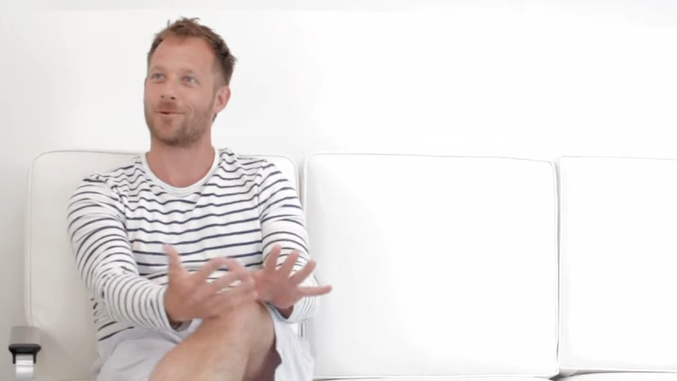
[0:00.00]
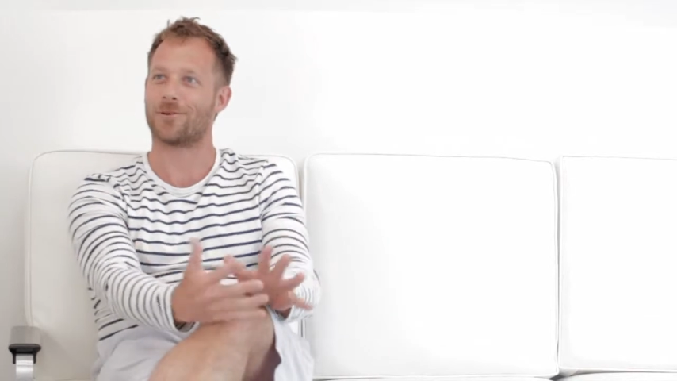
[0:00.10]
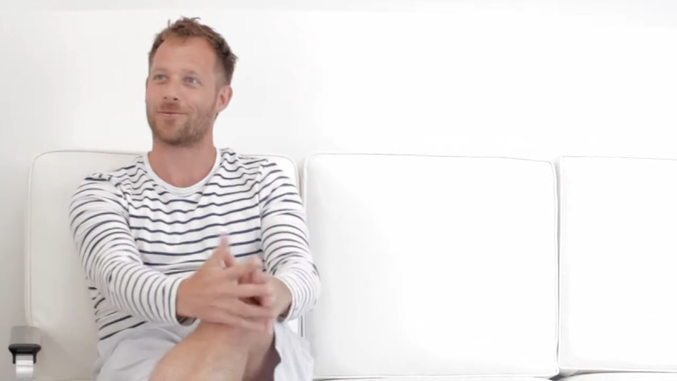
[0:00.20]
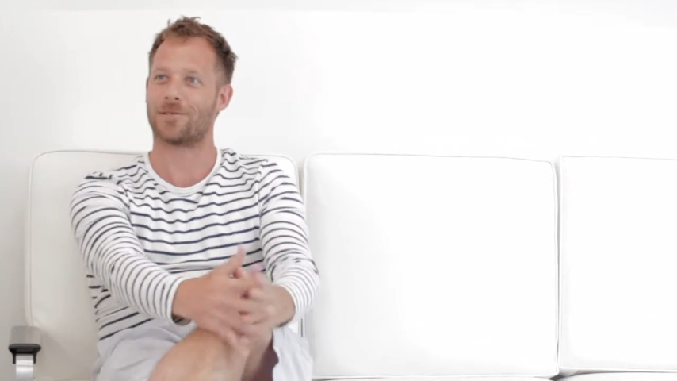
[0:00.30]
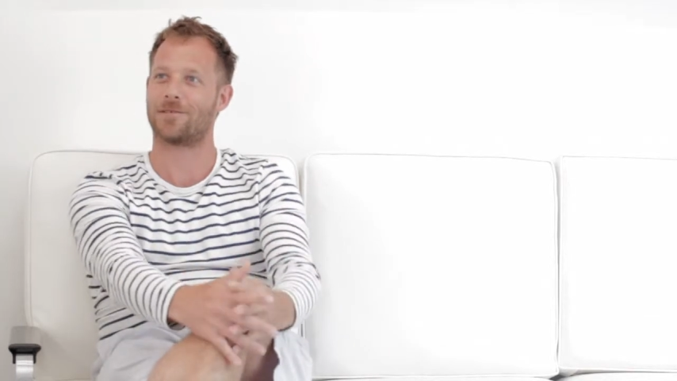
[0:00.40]

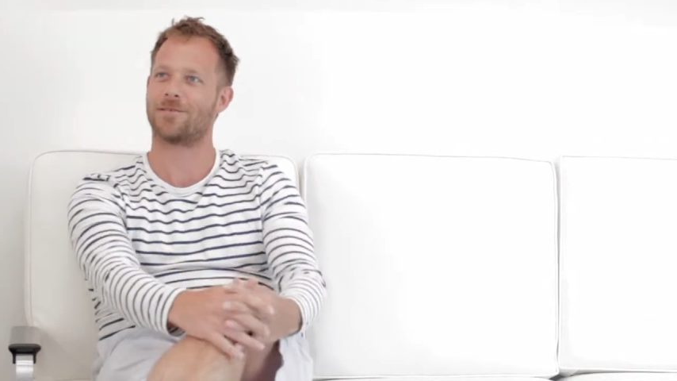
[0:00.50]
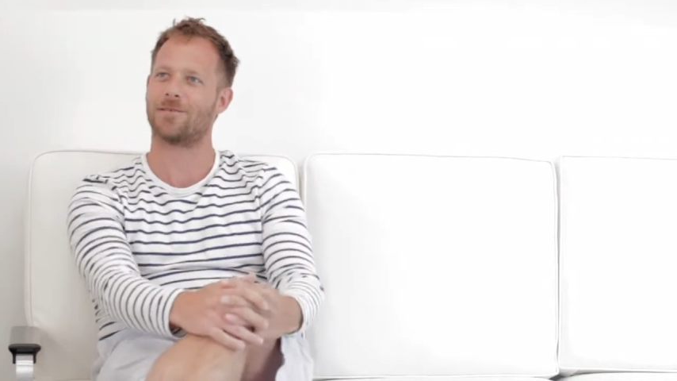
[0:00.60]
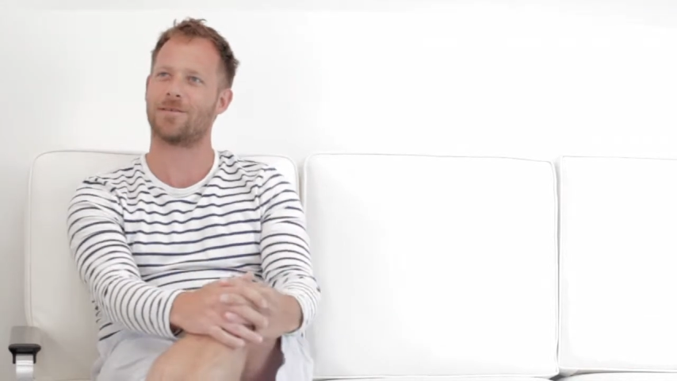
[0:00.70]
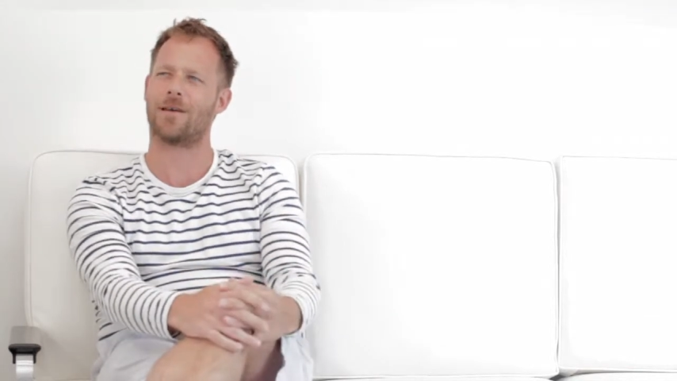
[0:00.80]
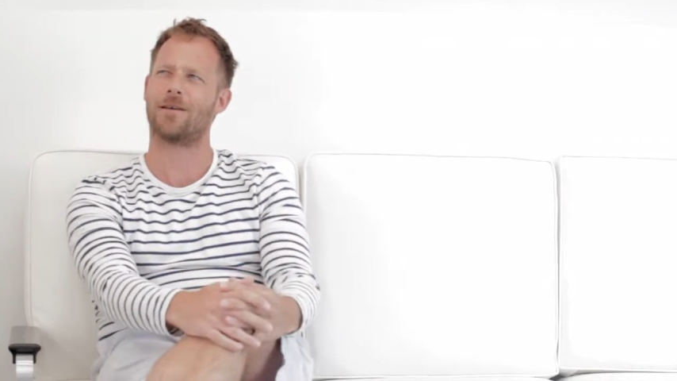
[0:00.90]
which was
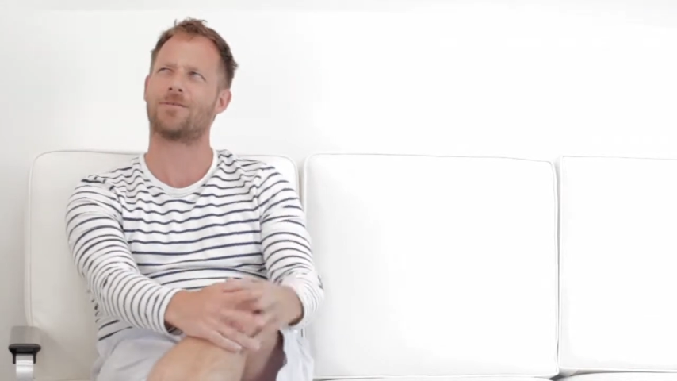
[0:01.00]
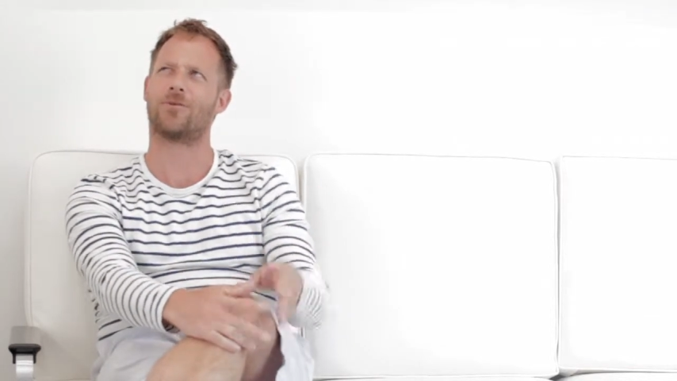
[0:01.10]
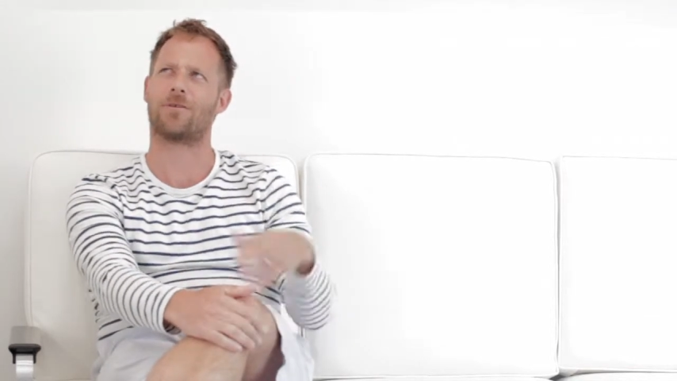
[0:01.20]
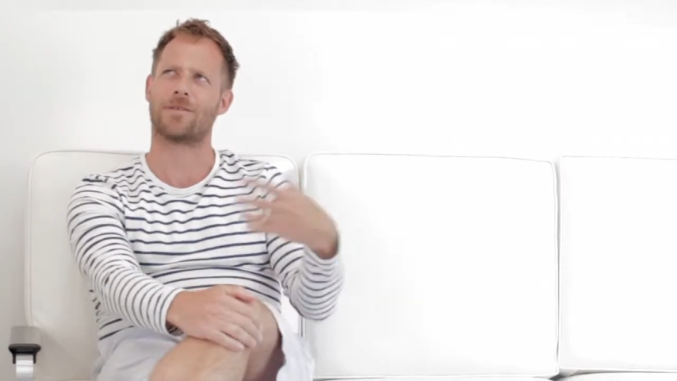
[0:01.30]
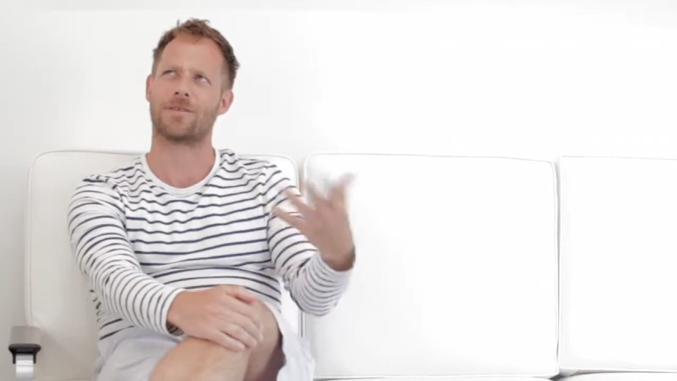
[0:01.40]

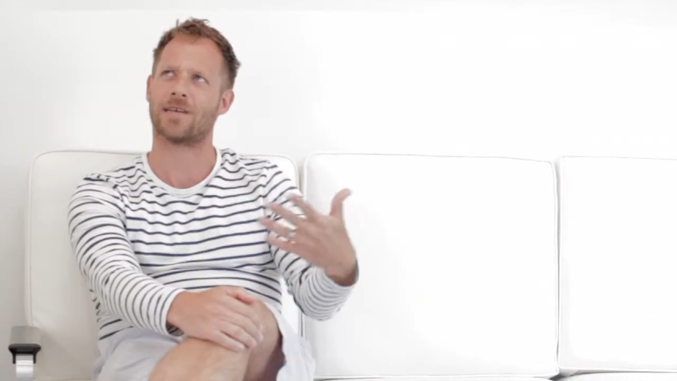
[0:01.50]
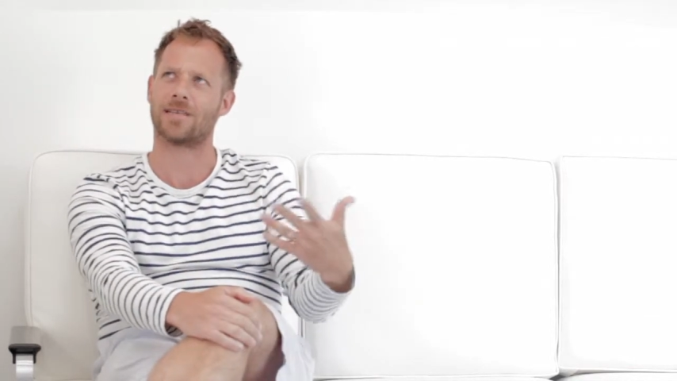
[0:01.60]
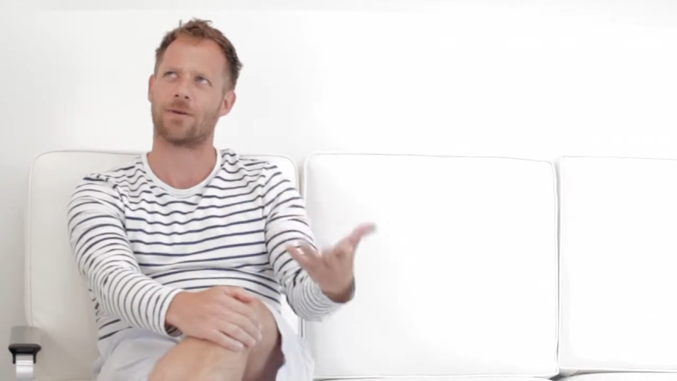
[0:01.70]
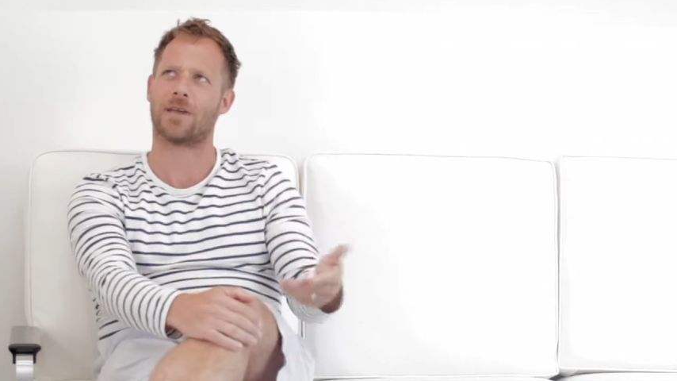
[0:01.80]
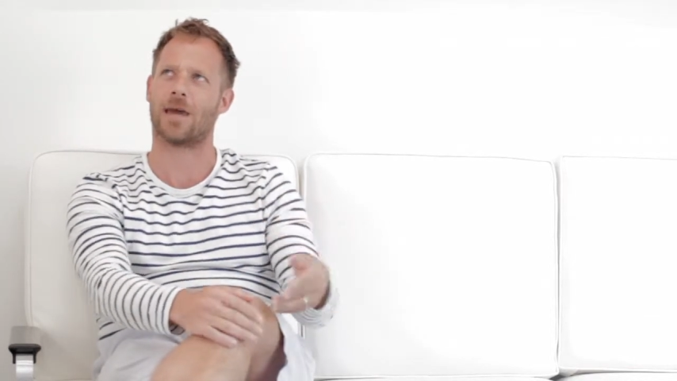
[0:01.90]
sort of the
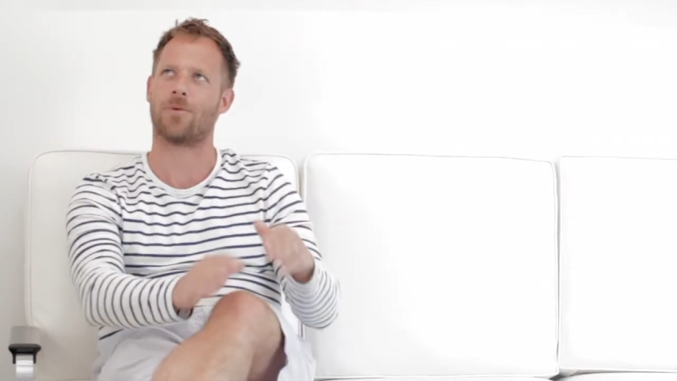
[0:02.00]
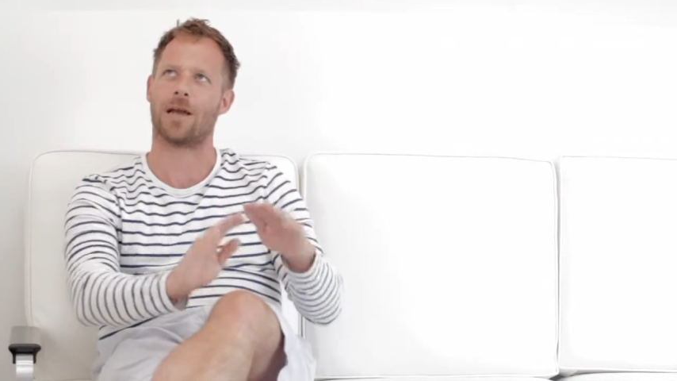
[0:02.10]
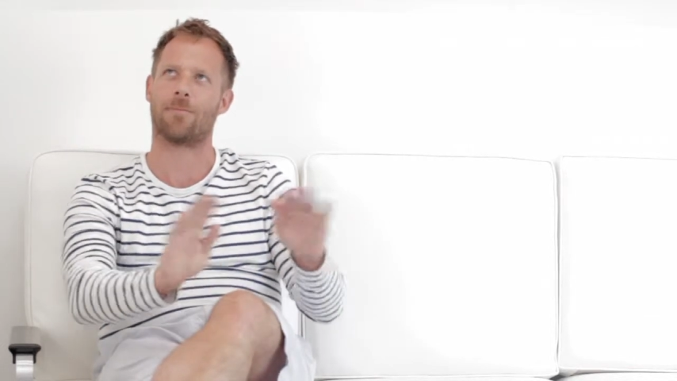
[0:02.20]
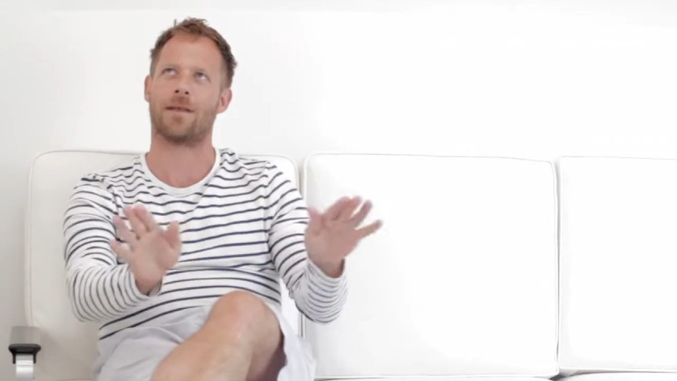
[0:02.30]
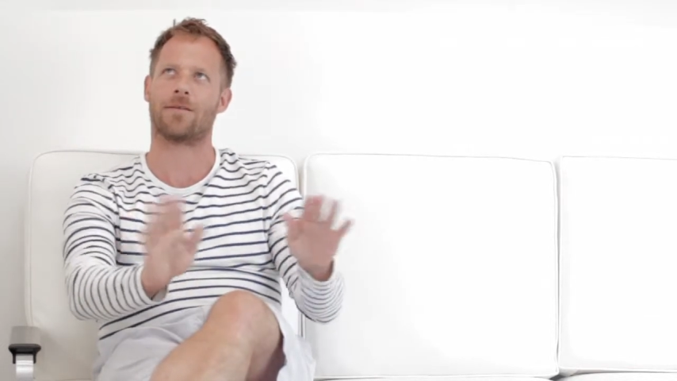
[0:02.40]
sense I would get
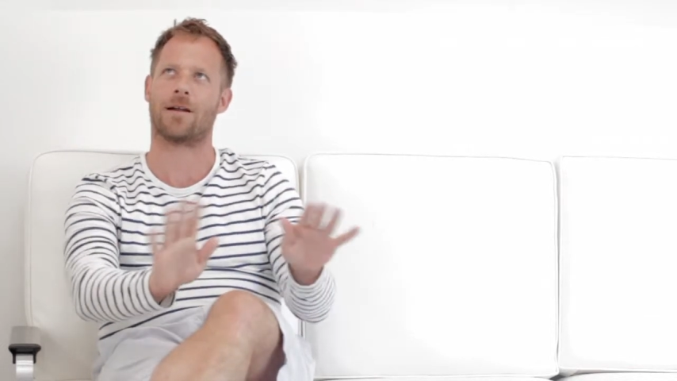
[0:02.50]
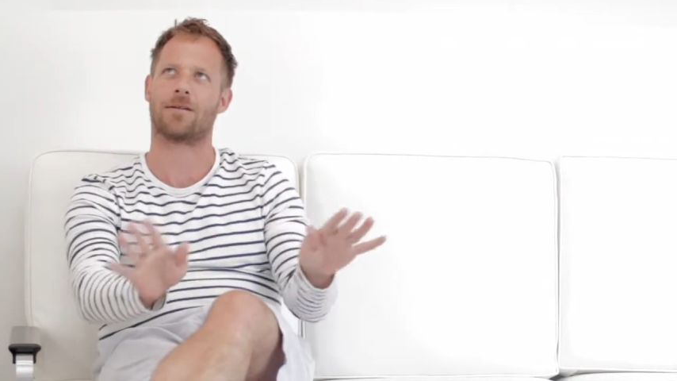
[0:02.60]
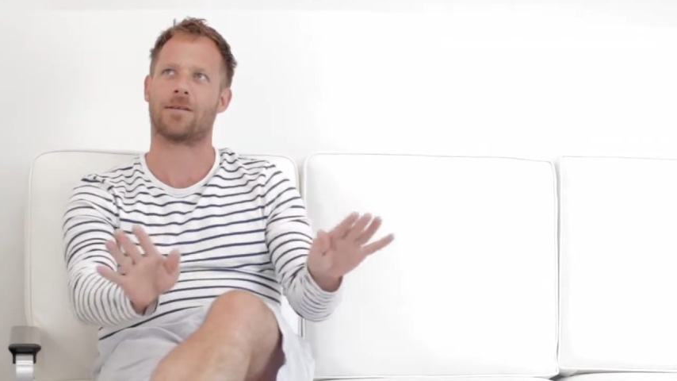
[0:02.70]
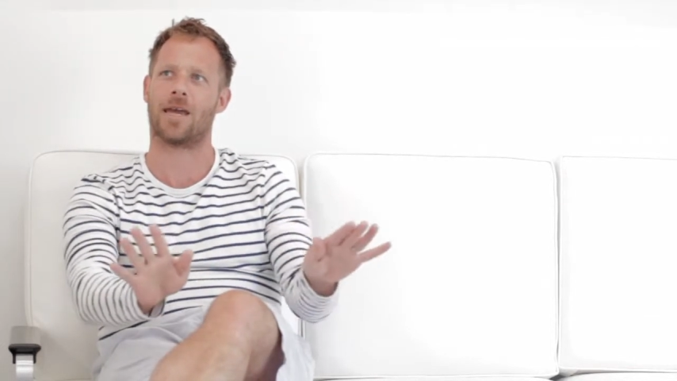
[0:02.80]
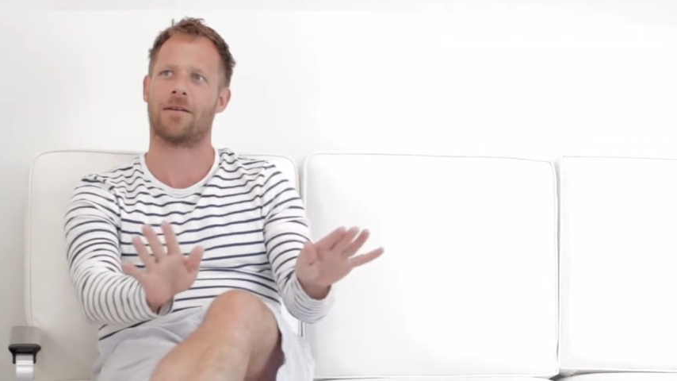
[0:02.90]
when I painted
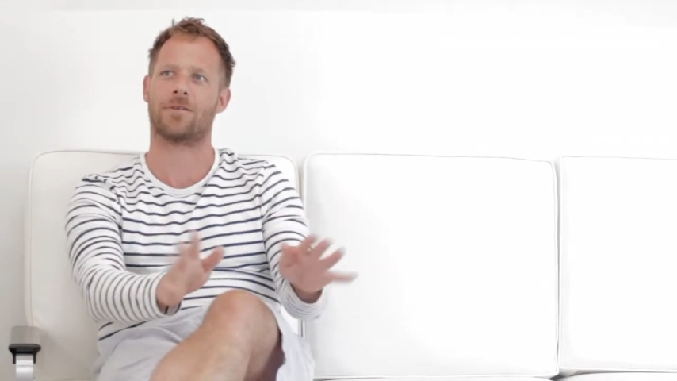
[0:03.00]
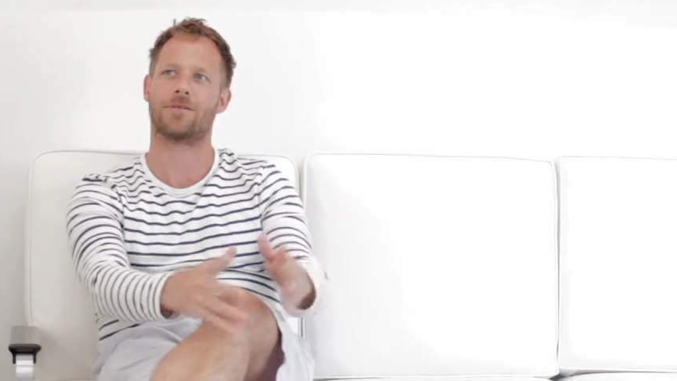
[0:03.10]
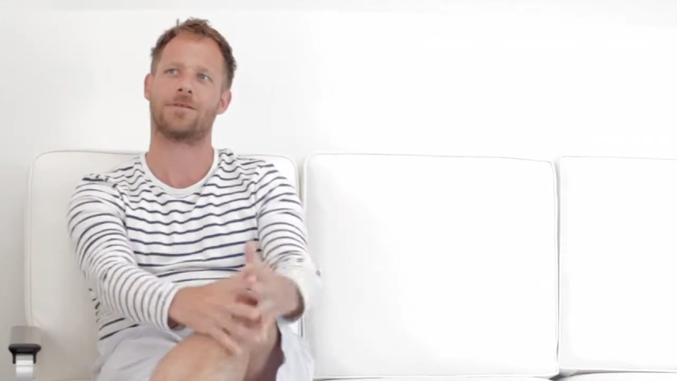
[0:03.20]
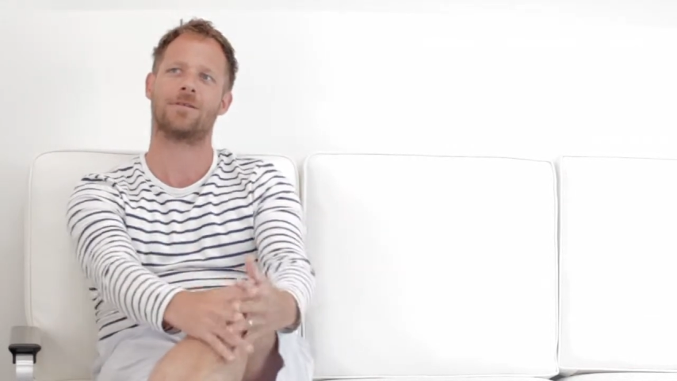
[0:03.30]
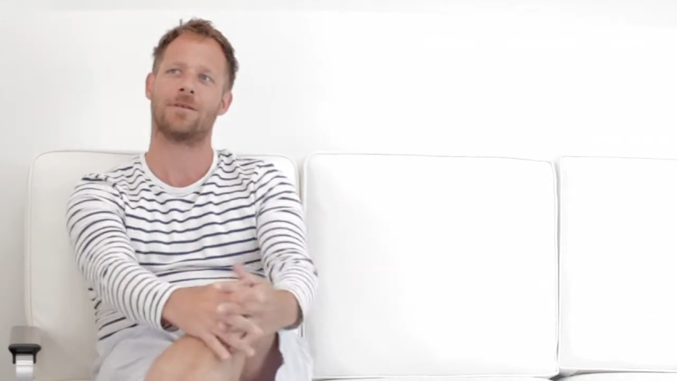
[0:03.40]
on canvas.